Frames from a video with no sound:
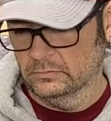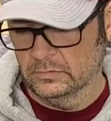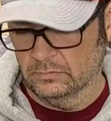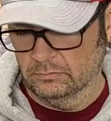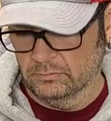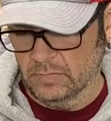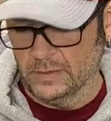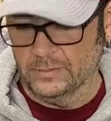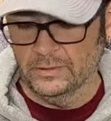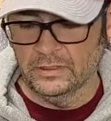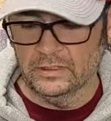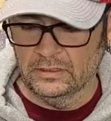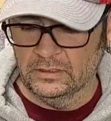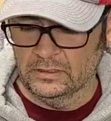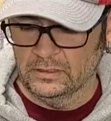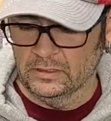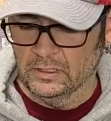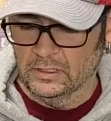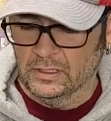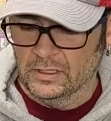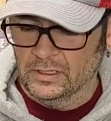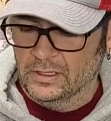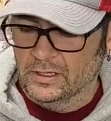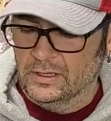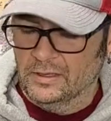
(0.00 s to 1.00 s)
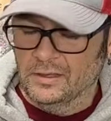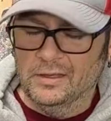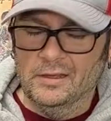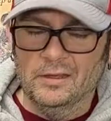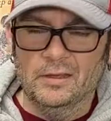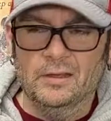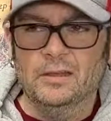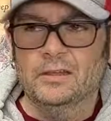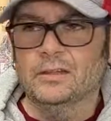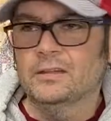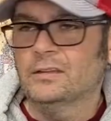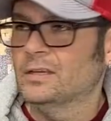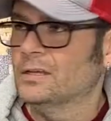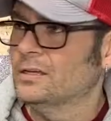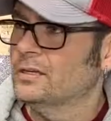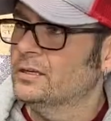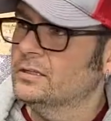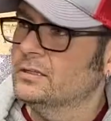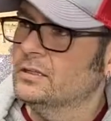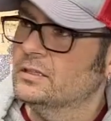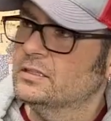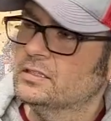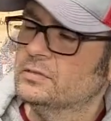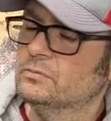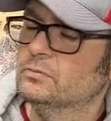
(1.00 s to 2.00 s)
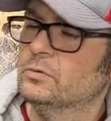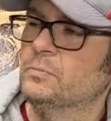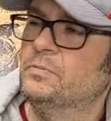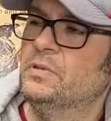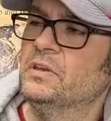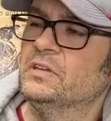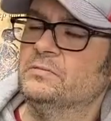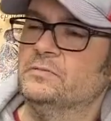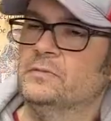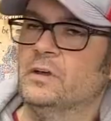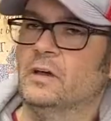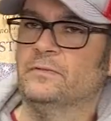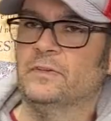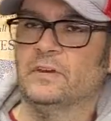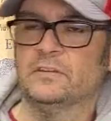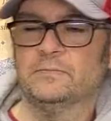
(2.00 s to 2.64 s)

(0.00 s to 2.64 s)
Maybe, this is what pissed me off.